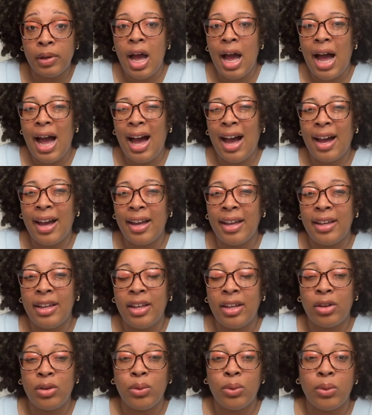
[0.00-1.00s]
I
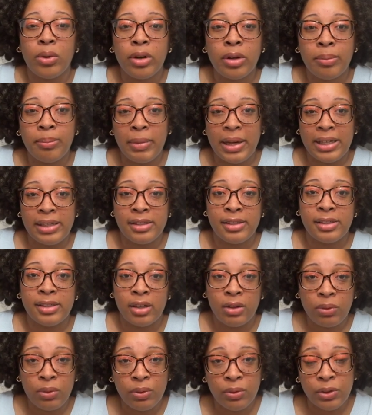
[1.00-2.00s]
ignored
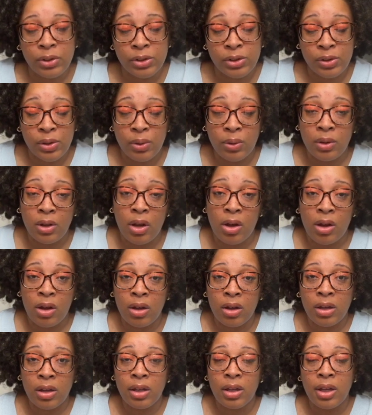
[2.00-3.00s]
myself for so
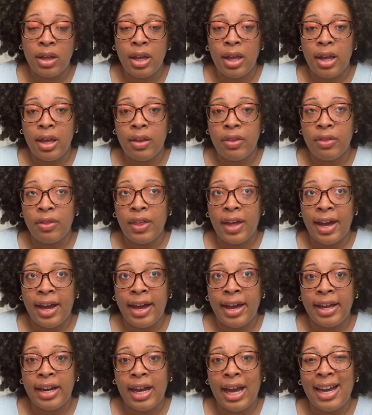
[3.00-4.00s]
long
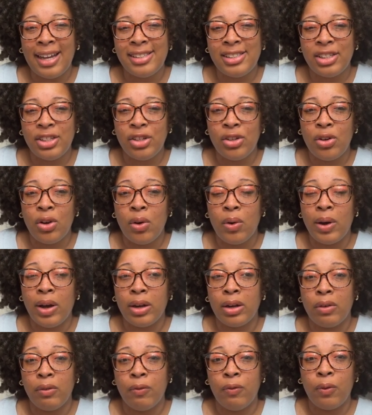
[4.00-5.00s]
that I didn't know how
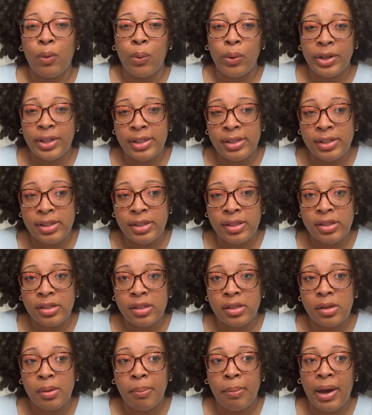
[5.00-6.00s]
to voice
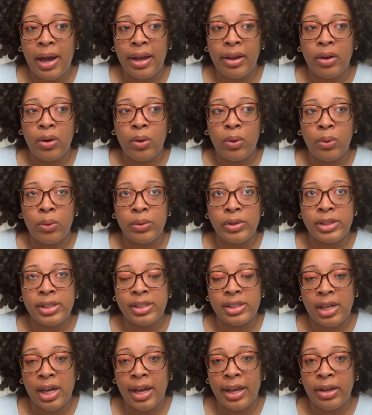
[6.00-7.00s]
my own
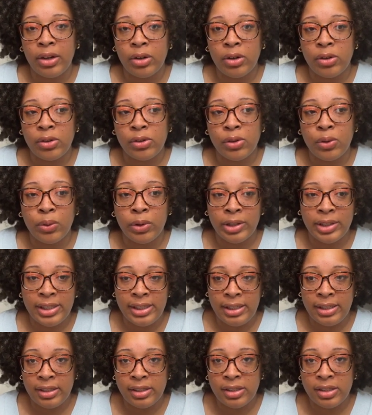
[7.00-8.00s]
desires or
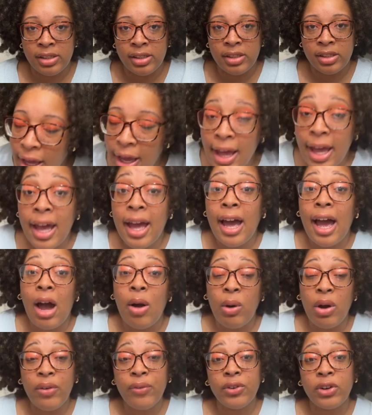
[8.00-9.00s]
needs.
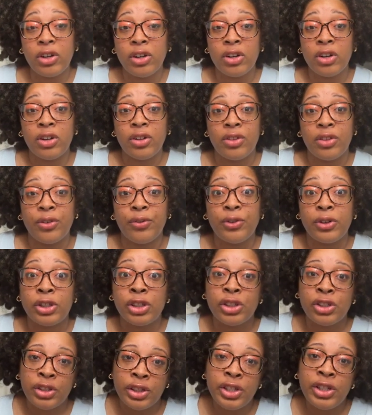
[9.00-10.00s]
However, the
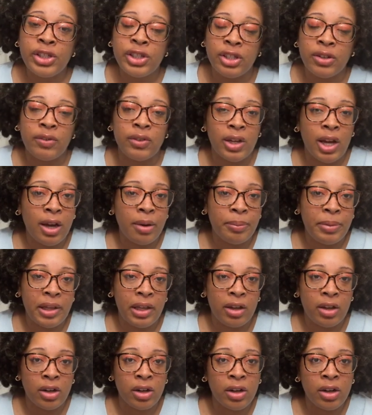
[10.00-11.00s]
frustration of not being
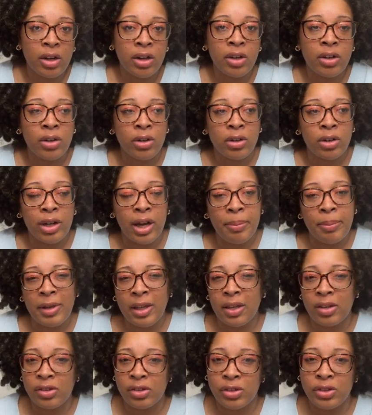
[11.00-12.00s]
heard or not being
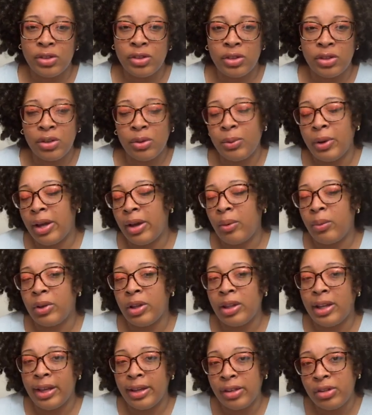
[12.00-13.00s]
understood the way I would
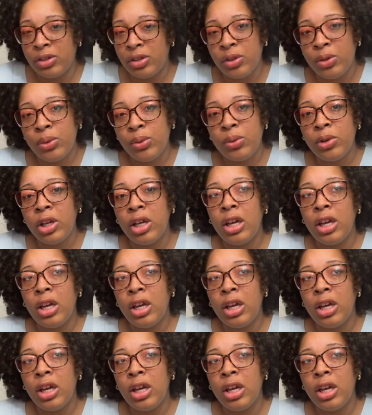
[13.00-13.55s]
like to